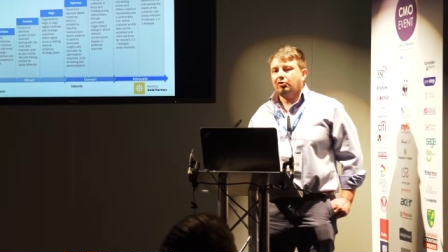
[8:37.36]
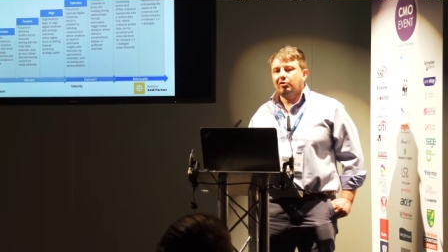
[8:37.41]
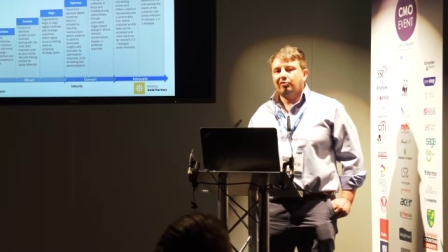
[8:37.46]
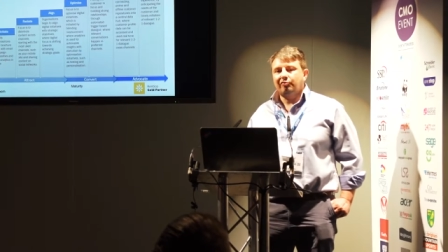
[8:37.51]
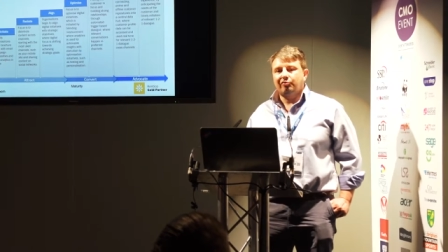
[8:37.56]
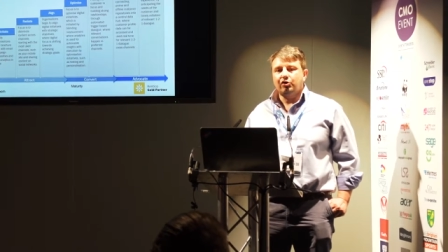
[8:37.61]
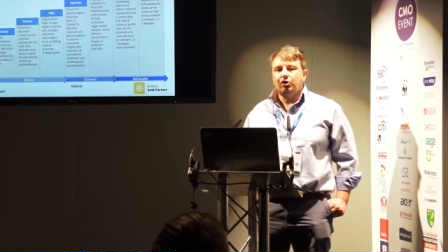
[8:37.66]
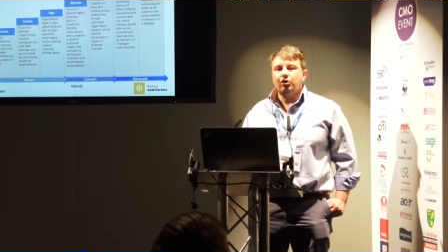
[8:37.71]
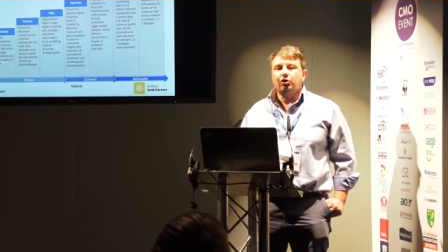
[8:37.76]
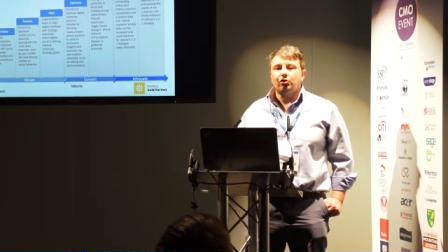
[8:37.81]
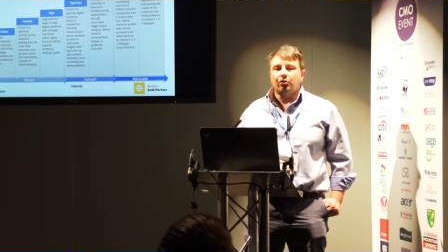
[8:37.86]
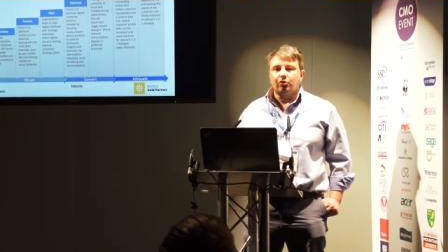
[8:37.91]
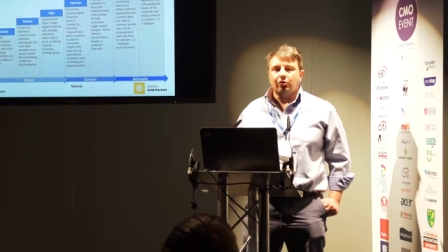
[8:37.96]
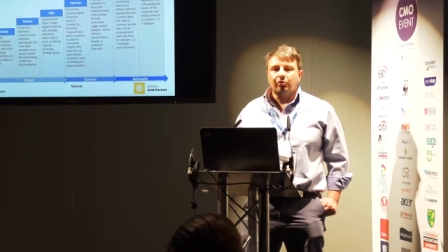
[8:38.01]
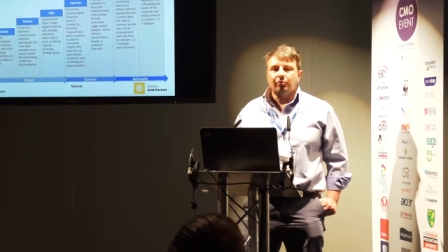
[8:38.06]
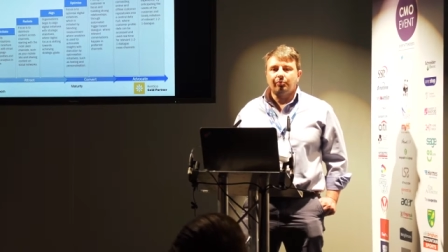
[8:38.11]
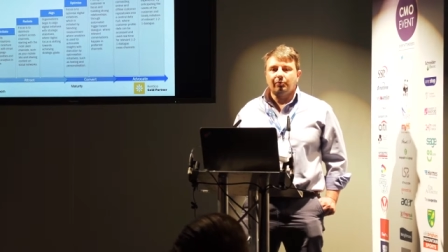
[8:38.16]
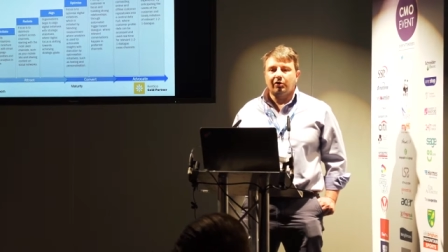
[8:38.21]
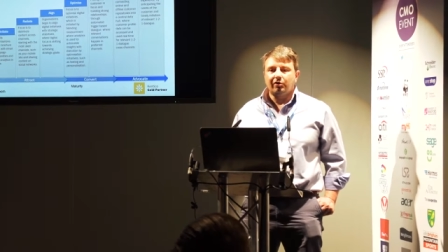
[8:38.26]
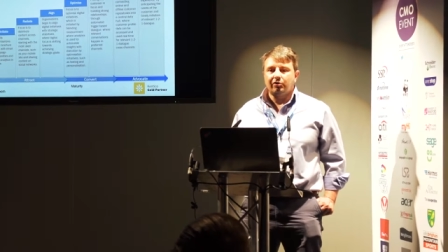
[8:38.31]
got a
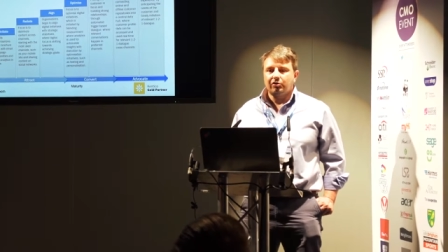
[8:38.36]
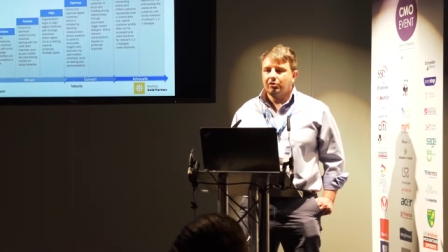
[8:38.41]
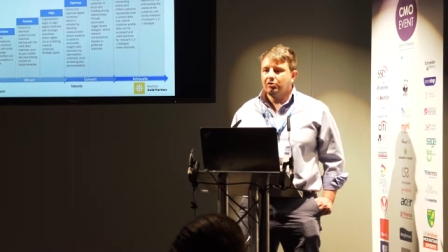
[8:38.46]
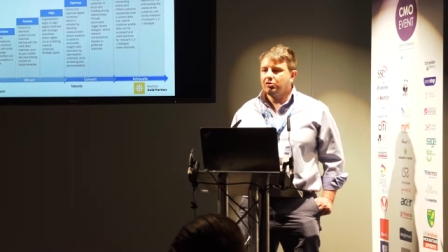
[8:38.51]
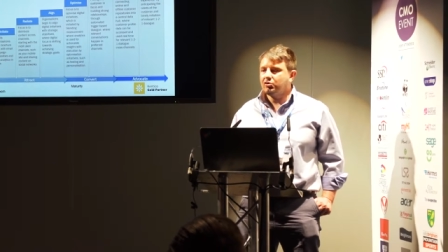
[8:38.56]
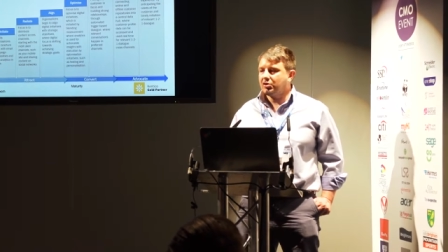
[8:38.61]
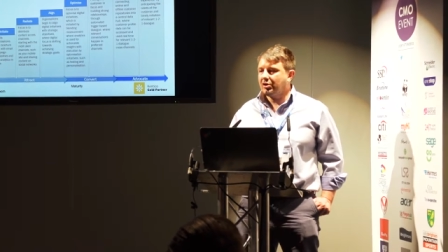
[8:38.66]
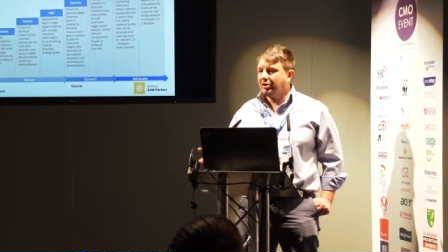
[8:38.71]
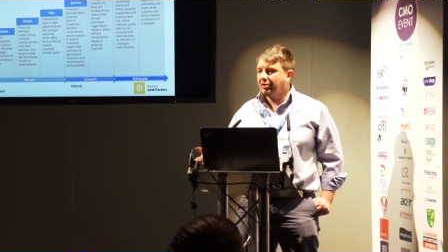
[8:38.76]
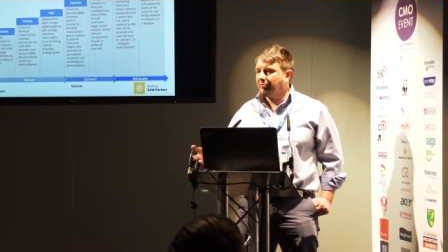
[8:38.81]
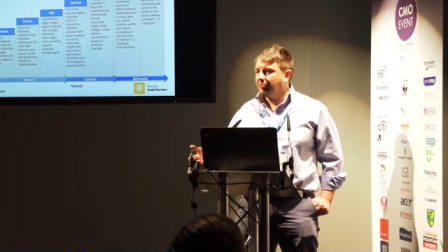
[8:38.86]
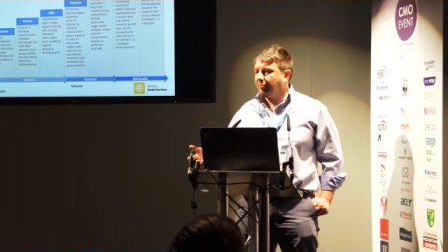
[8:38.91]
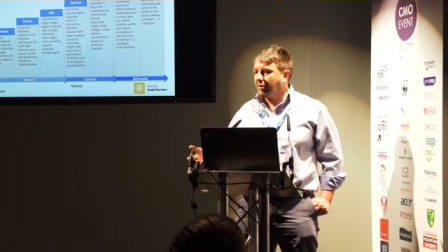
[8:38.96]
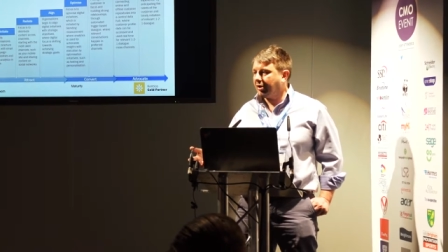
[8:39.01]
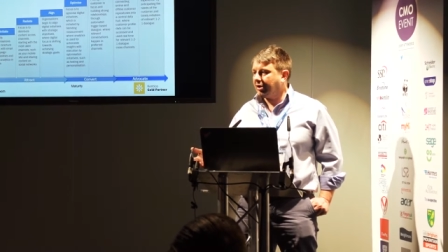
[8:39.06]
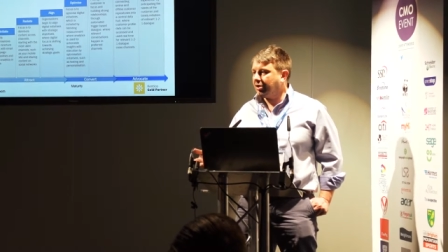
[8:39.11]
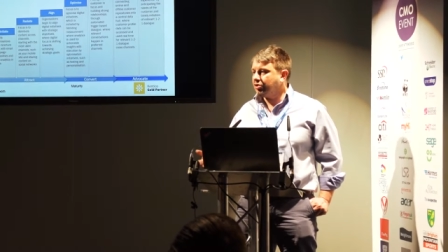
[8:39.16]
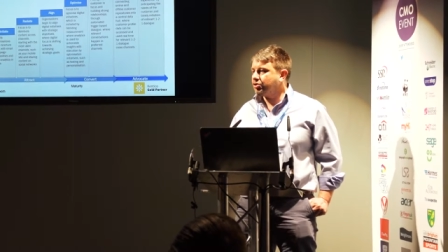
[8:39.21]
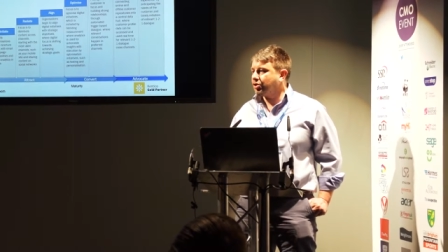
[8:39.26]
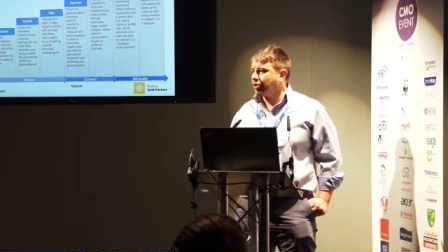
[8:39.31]
view using
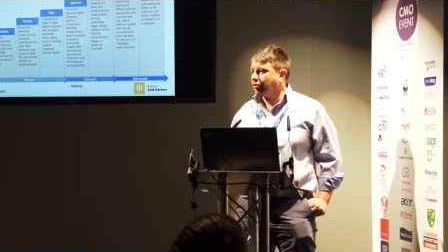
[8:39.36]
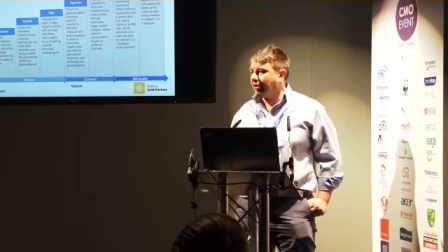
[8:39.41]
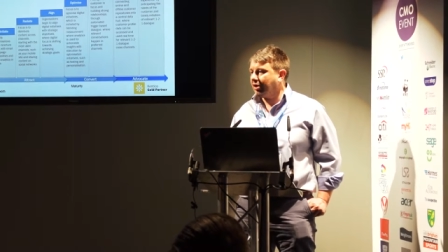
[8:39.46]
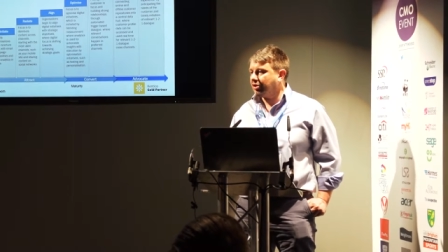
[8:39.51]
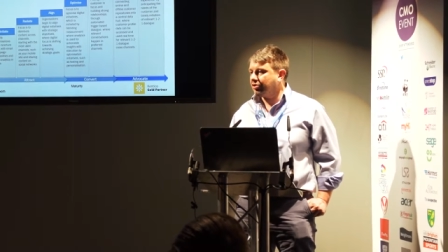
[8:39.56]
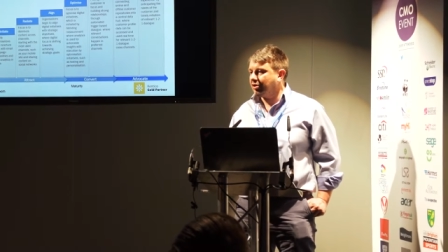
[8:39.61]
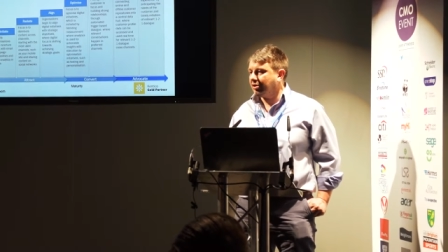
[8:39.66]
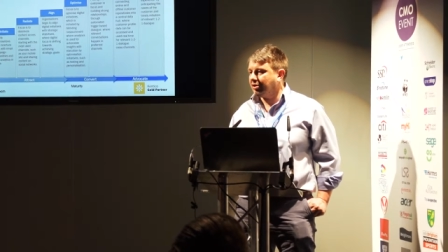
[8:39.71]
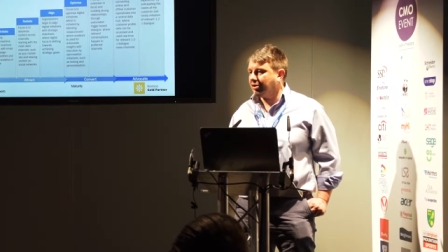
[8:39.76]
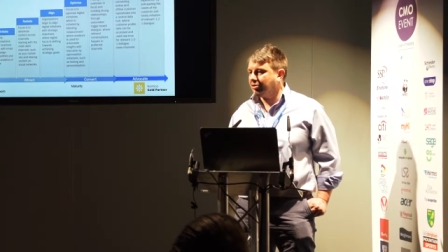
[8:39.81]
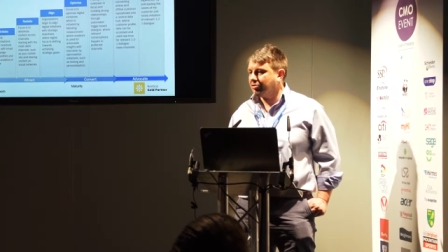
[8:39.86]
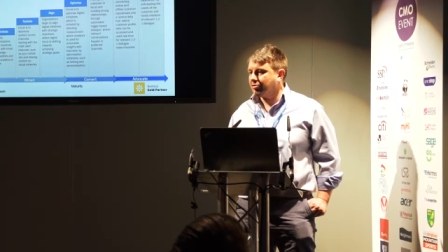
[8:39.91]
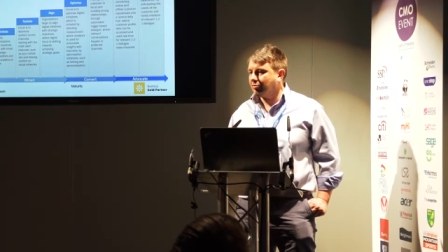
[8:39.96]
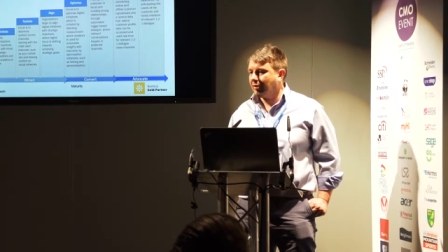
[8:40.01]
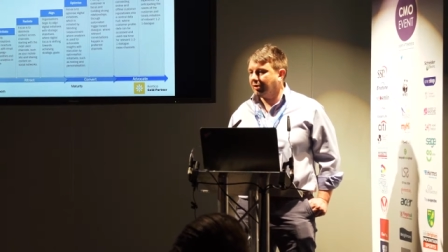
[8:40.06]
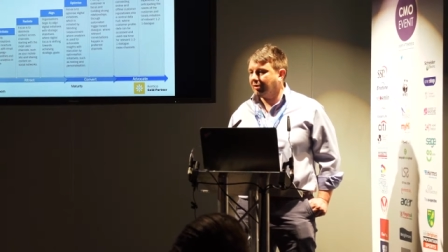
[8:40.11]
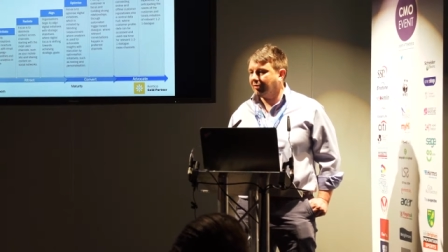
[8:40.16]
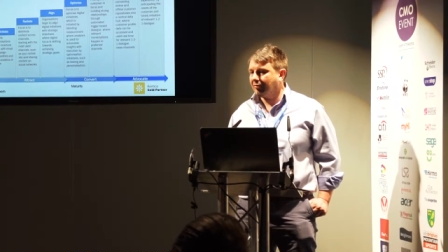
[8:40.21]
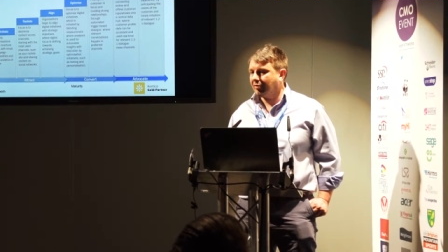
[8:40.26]
by integrating into any